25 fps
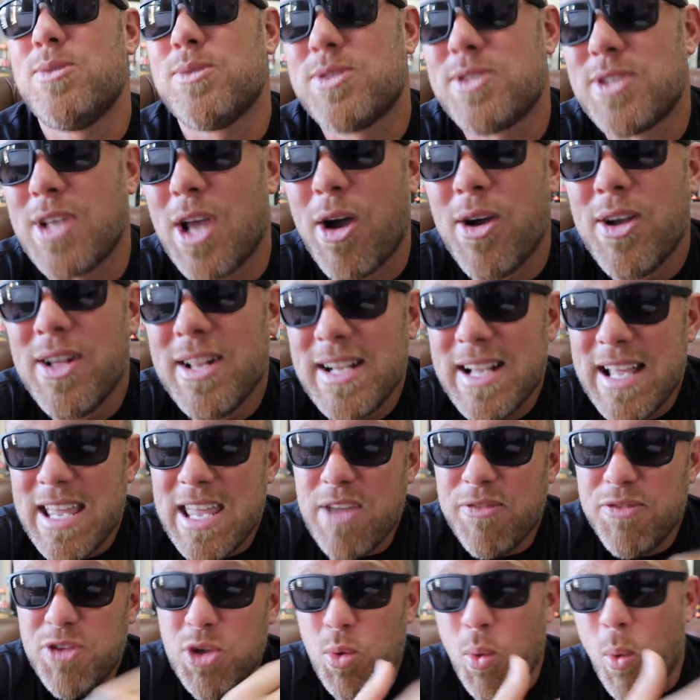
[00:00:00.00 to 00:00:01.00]
So
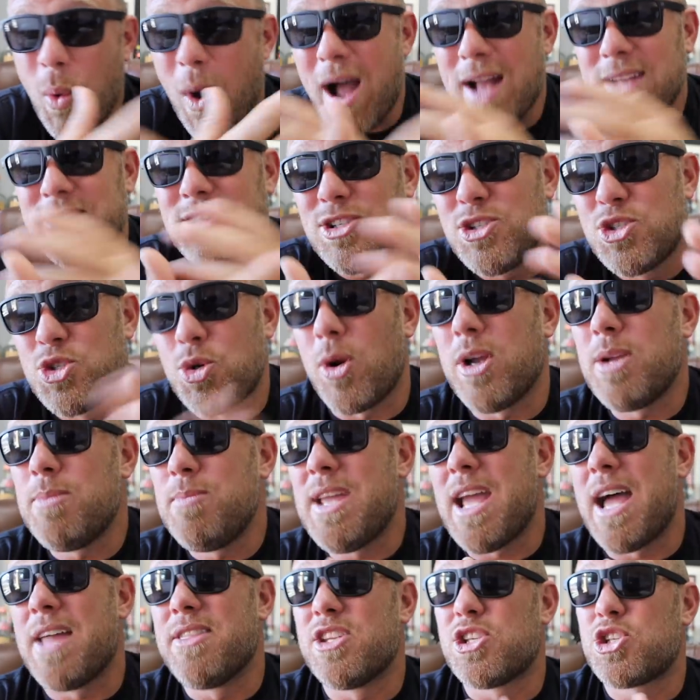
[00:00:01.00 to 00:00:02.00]
if you want to join
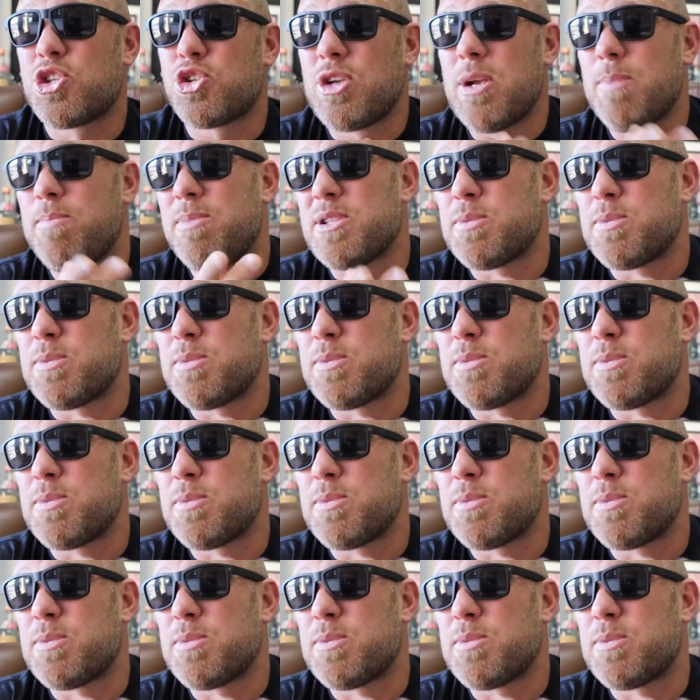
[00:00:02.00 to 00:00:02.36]
me on this trip,